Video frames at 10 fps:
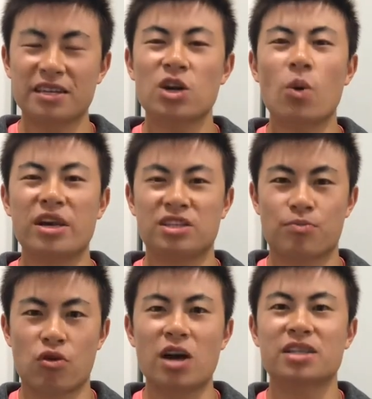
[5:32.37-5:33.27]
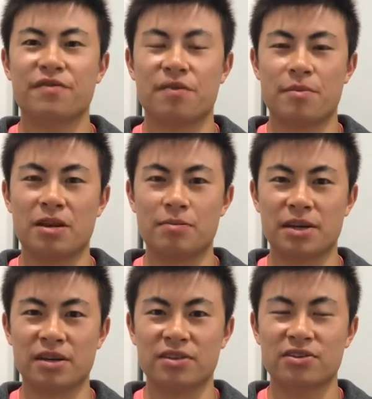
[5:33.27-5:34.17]
in a way surprising for me
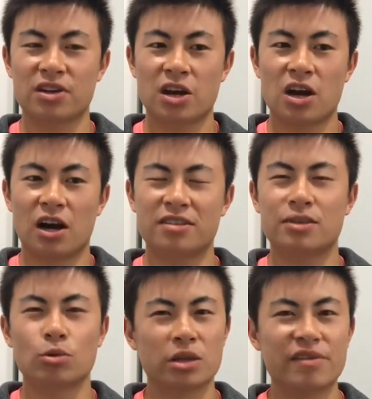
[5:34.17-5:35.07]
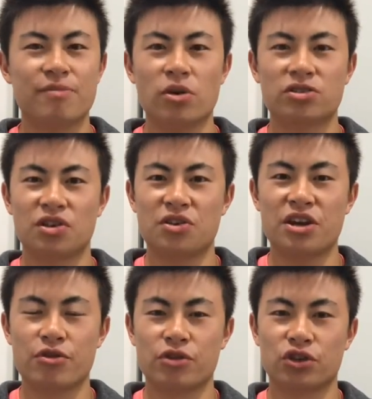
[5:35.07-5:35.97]
because I still live most of the
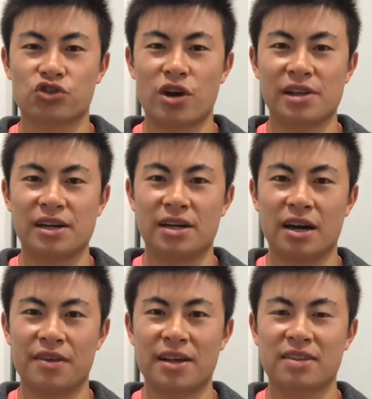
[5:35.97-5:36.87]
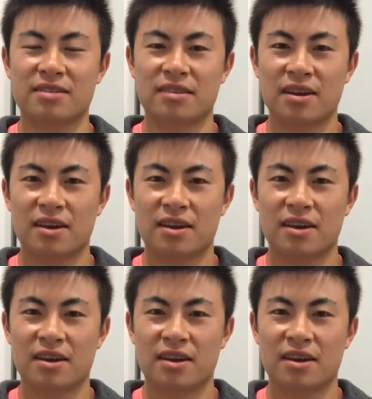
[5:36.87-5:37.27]
year in Australia, and that's